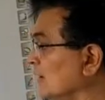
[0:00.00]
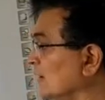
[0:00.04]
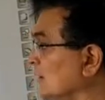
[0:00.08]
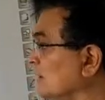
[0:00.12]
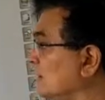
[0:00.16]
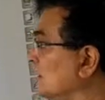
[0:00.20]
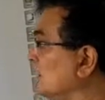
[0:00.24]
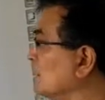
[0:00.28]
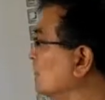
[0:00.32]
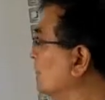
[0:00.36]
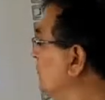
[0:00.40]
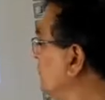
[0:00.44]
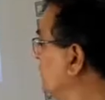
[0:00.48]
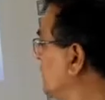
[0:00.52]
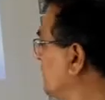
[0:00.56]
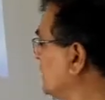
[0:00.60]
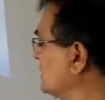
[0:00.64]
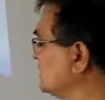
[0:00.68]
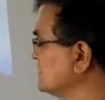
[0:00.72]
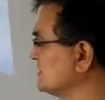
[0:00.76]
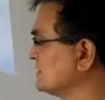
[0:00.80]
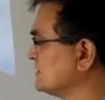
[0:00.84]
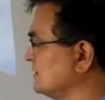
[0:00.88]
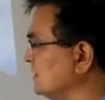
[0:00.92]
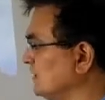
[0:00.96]
Here we
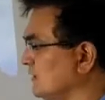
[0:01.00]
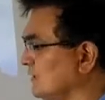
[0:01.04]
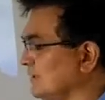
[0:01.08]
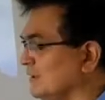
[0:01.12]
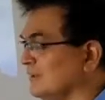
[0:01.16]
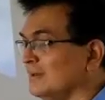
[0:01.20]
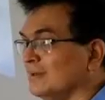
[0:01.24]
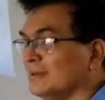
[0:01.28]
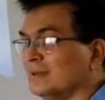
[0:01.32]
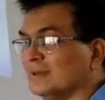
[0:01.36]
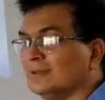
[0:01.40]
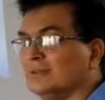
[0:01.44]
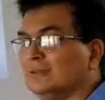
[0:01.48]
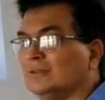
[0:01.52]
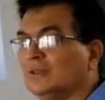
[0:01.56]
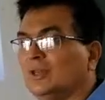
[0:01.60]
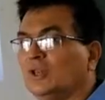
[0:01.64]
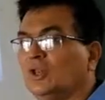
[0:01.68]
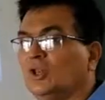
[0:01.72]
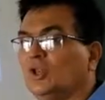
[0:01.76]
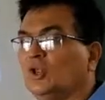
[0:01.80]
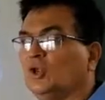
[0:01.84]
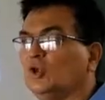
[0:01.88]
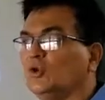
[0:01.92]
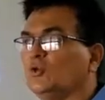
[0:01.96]
can see the
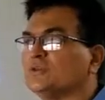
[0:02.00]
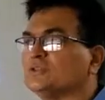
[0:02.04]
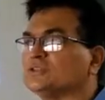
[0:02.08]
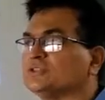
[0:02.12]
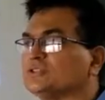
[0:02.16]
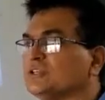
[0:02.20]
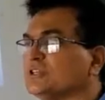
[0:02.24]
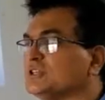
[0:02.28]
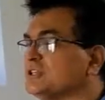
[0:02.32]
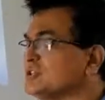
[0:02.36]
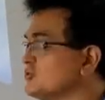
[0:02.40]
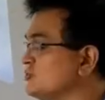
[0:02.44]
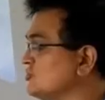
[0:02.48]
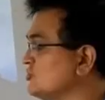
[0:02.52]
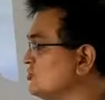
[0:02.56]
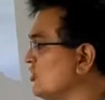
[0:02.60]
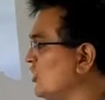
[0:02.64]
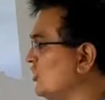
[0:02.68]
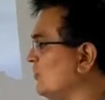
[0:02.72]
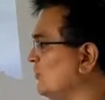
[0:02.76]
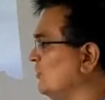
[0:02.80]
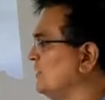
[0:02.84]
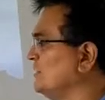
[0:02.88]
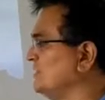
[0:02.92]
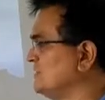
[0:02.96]
linguistic
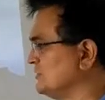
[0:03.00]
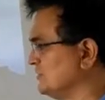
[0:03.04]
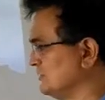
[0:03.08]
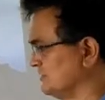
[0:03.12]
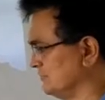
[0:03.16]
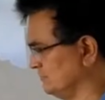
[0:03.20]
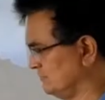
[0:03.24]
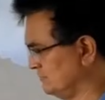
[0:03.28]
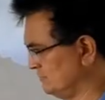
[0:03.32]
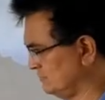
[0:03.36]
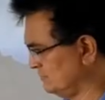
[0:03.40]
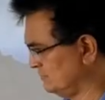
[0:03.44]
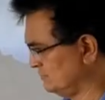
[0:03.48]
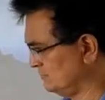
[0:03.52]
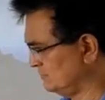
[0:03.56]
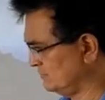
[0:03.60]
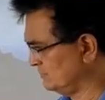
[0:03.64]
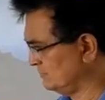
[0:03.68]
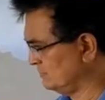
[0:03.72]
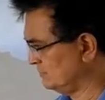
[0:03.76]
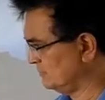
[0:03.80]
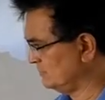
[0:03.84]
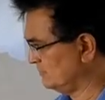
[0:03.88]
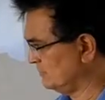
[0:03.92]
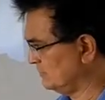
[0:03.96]
chauvinism.
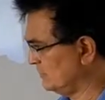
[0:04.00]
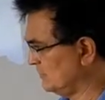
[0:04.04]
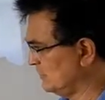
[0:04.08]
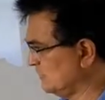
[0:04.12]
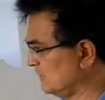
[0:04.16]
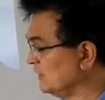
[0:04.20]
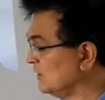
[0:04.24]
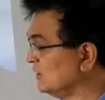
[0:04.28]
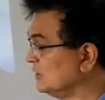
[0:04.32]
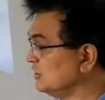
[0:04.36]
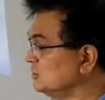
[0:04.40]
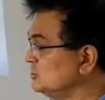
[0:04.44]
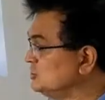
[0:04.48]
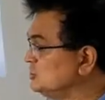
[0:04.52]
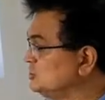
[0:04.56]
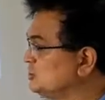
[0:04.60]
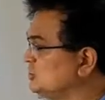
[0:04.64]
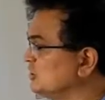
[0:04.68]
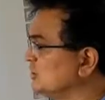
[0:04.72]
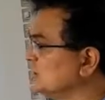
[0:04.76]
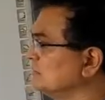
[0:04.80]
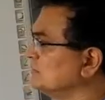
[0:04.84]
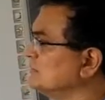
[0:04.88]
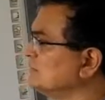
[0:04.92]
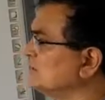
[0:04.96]

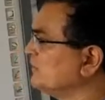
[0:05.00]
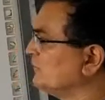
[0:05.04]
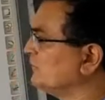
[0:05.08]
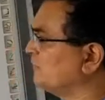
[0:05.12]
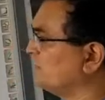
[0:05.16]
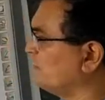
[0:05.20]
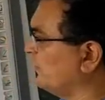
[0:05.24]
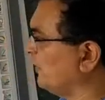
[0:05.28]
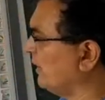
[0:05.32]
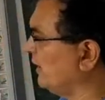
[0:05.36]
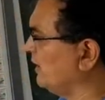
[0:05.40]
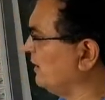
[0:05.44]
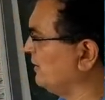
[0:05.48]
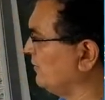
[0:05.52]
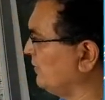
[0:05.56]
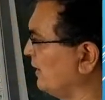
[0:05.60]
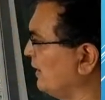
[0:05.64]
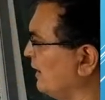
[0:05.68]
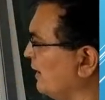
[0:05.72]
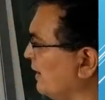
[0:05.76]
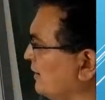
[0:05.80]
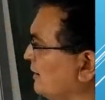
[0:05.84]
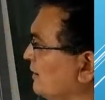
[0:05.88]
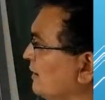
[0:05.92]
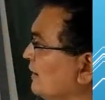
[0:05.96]
German felt
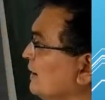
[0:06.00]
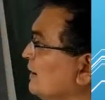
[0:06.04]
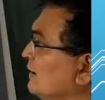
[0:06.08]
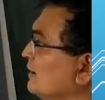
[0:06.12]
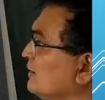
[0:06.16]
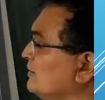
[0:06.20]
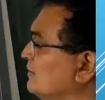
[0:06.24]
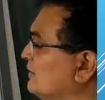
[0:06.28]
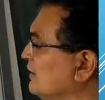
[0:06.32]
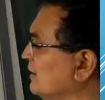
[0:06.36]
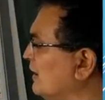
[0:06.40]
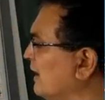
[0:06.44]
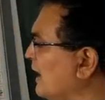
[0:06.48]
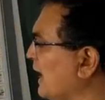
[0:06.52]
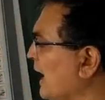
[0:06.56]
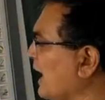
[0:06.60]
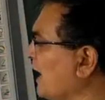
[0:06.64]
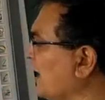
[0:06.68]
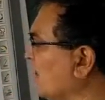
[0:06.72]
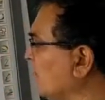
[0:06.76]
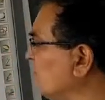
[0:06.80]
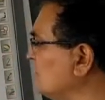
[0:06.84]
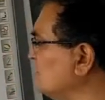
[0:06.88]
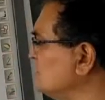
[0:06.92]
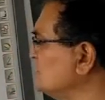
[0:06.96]
that their
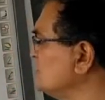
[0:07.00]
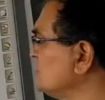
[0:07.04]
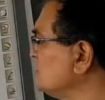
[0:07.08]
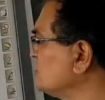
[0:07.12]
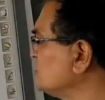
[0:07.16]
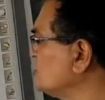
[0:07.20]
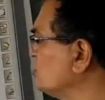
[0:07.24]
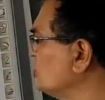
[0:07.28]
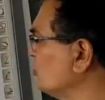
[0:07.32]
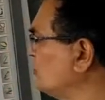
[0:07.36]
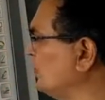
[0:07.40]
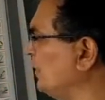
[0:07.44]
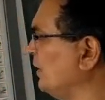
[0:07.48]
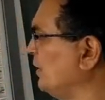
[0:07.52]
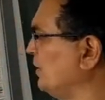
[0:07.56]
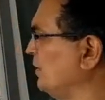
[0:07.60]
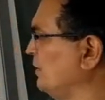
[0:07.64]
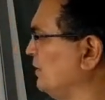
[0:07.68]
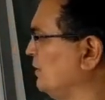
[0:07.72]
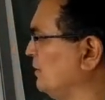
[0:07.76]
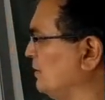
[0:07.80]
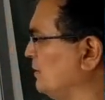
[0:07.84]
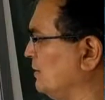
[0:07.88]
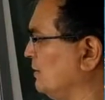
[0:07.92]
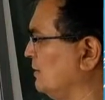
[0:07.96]
language is
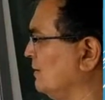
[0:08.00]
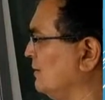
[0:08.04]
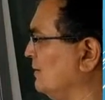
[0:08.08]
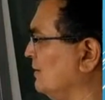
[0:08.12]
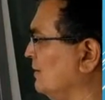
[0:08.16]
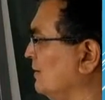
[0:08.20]
superior.